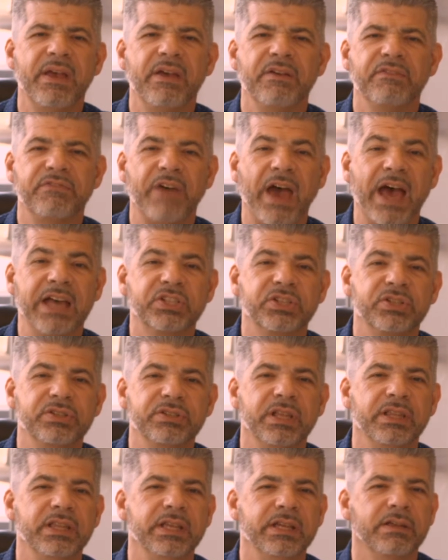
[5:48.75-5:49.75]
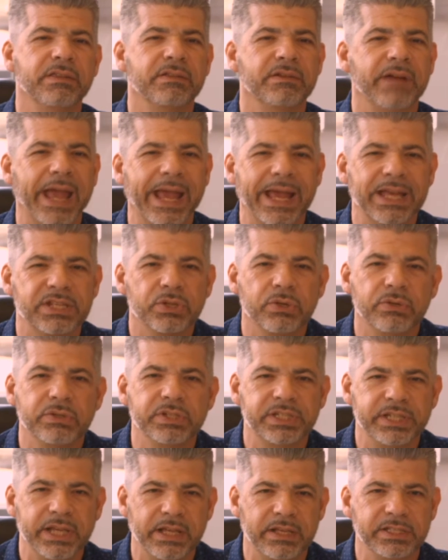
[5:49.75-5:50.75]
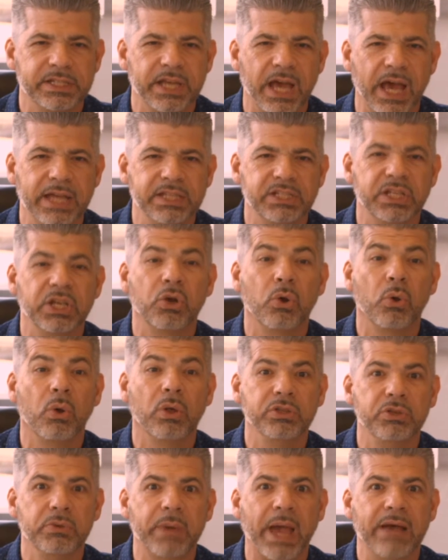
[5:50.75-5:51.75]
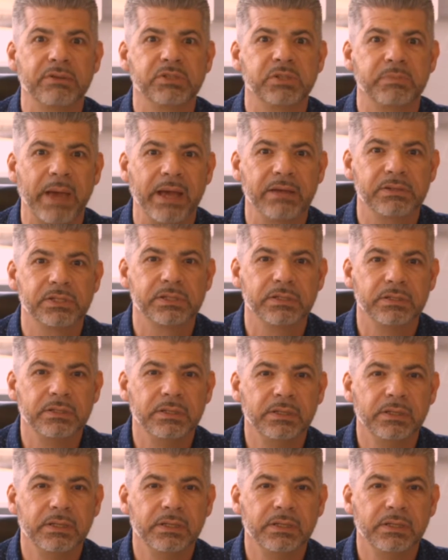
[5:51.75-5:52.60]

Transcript: faster than the other asshole sales guys can call you house mouse.